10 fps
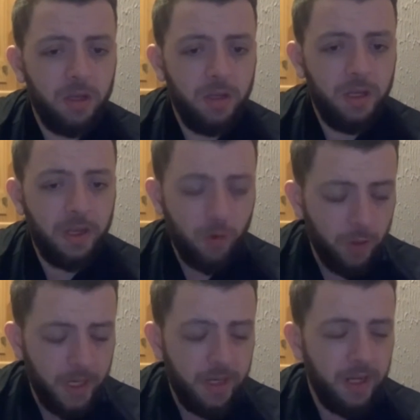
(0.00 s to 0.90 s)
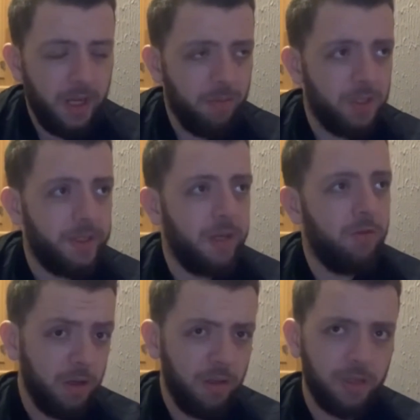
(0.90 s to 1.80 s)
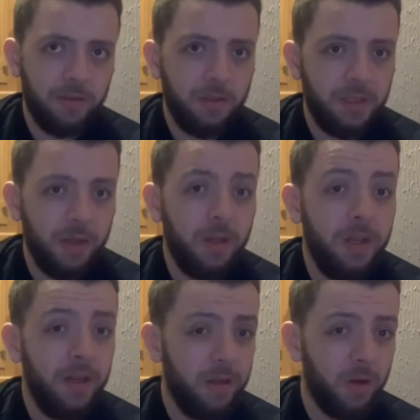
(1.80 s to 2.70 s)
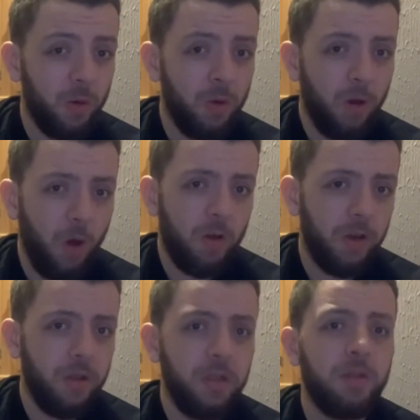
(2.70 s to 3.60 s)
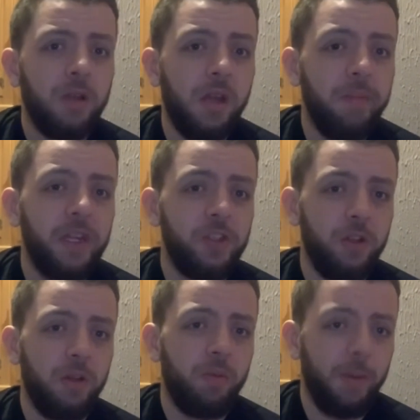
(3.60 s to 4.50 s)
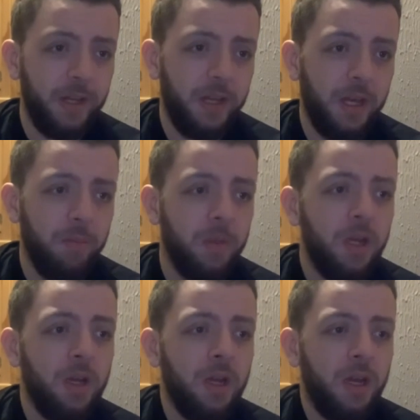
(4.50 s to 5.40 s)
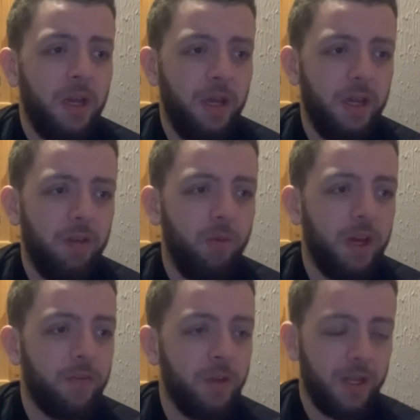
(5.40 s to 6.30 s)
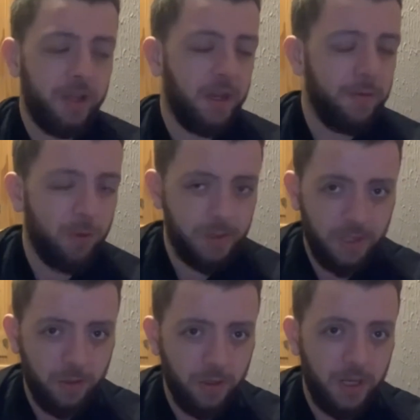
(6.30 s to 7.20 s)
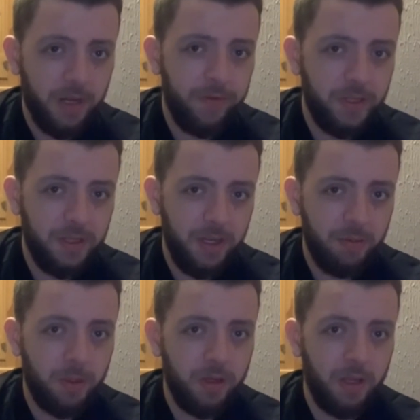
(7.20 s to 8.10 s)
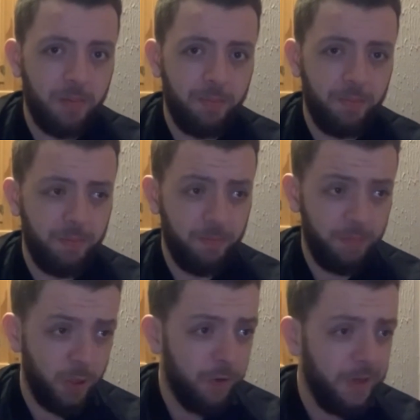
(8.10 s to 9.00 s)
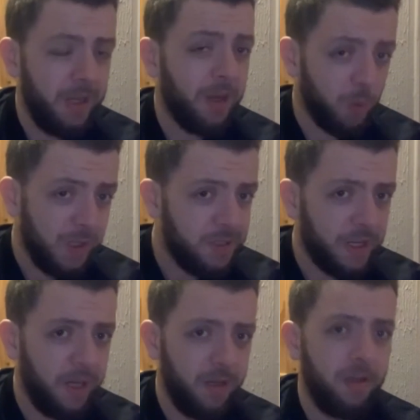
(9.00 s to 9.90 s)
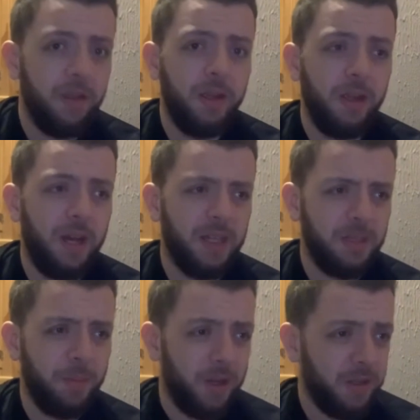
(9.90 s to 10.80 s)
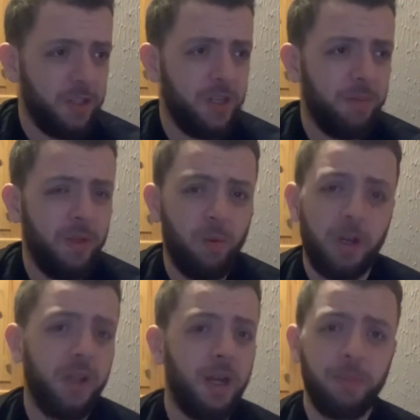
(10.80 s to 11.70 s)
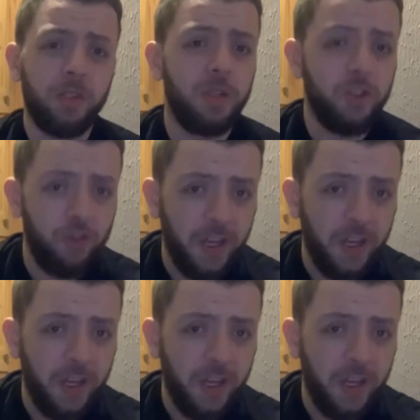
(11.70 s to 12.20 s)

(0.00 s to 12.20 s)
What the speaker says: going into the game itself, Celtic need to go all out and make sure we win the game. We have got the attack force to do it. Griffiths and Edward are proven once again that as a partnership they work an absolute treat.